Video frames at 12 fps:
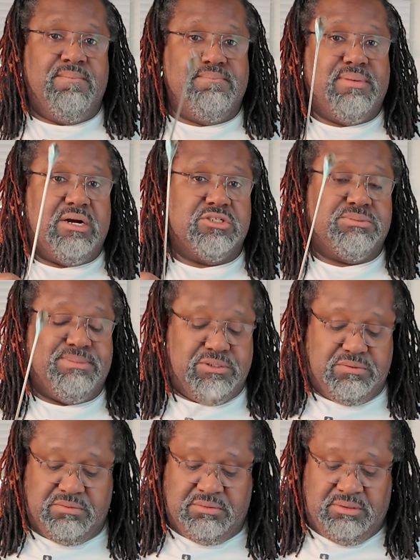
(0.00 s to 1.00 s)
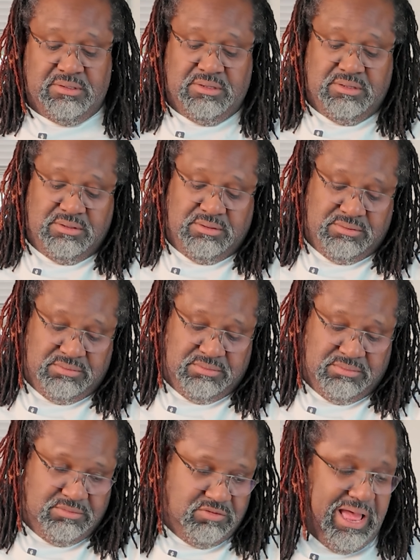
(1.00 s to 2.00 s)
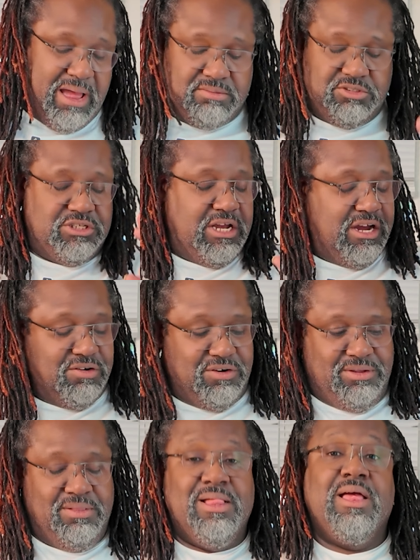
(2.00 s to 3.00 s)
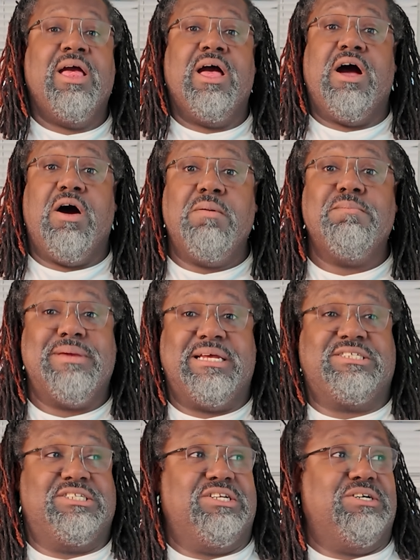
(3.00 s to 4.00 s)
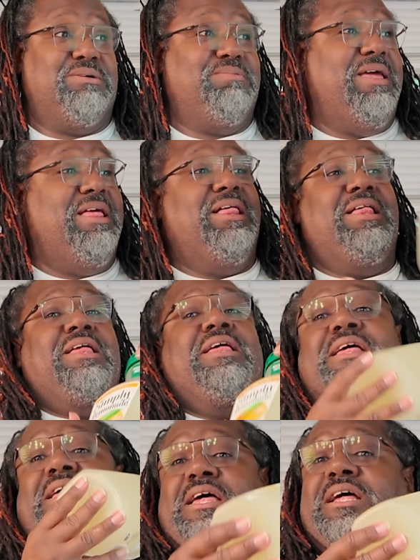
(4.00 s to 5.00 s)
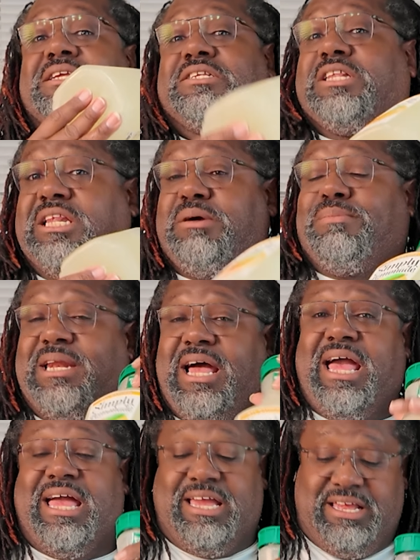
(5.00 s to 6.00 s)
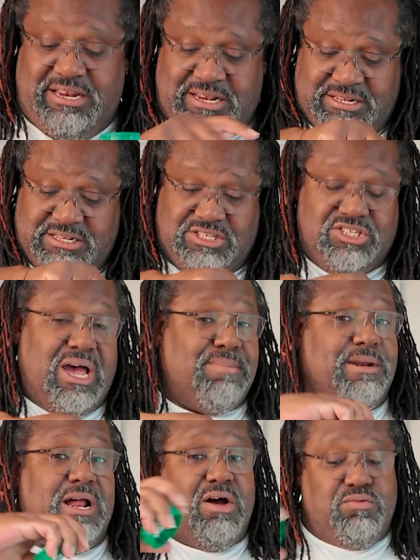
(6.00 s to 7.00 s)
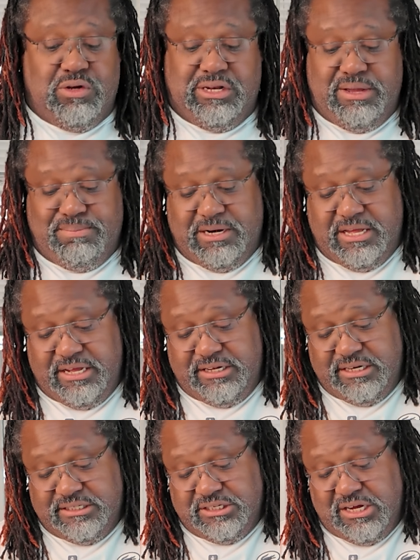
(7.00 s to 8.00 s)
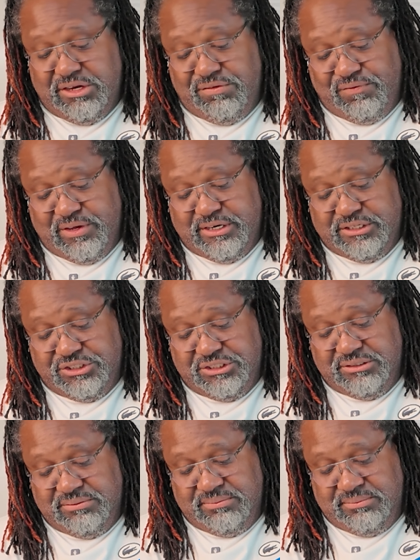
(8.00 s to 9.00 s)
Bar spoon. I'm sorry. I'm messing up. Lemonade. Top it off with lemonade. That's how you finish it.